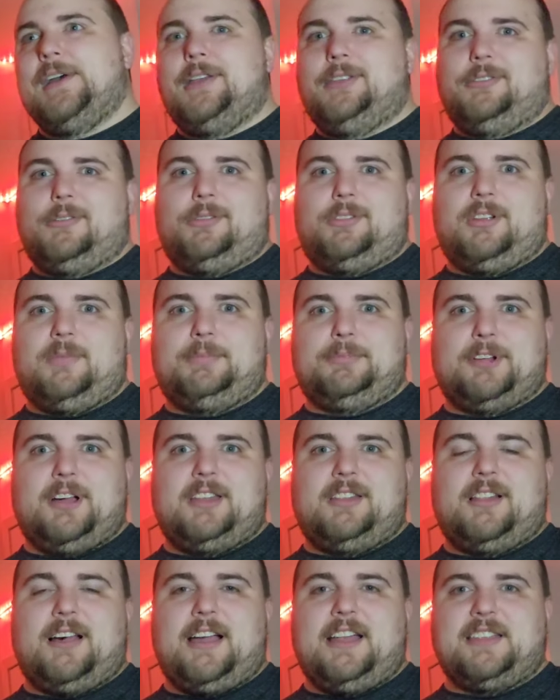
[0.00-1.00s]
So their
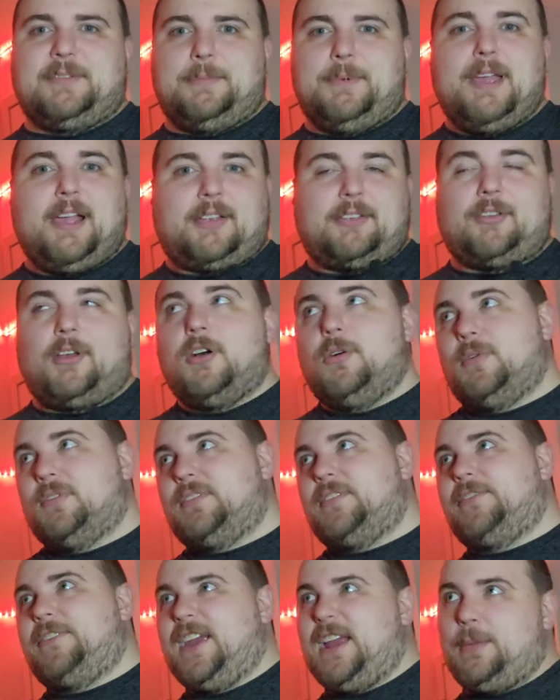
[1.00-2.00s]
bloodlines mix. Oh,
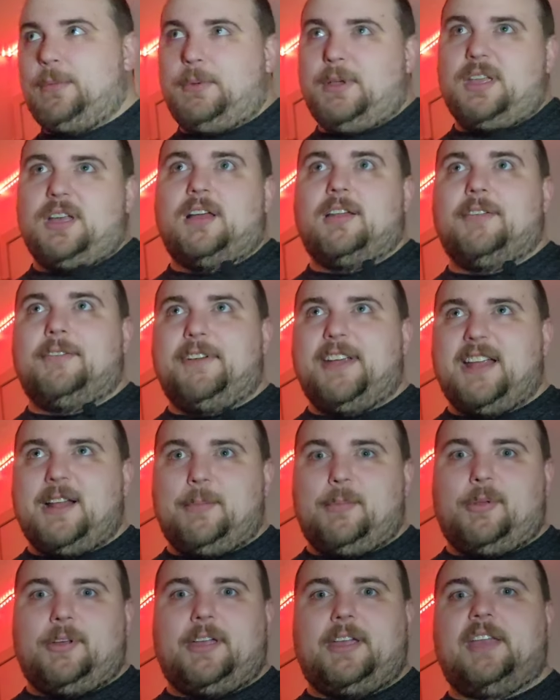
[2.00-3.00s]
it's family on
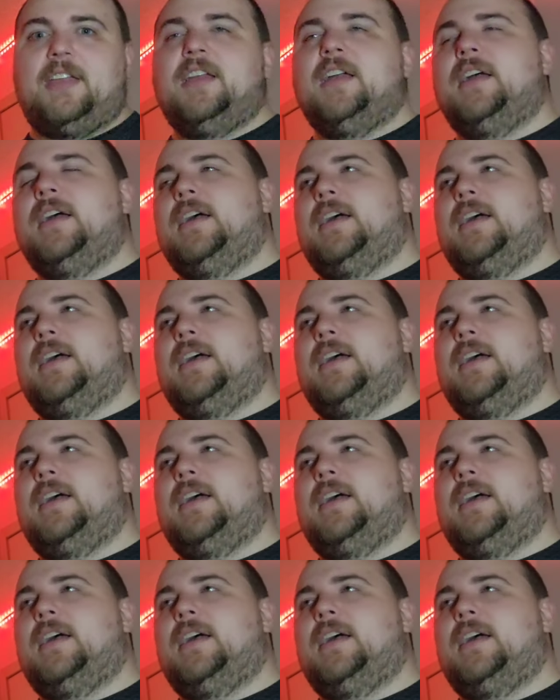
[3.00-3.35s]
family.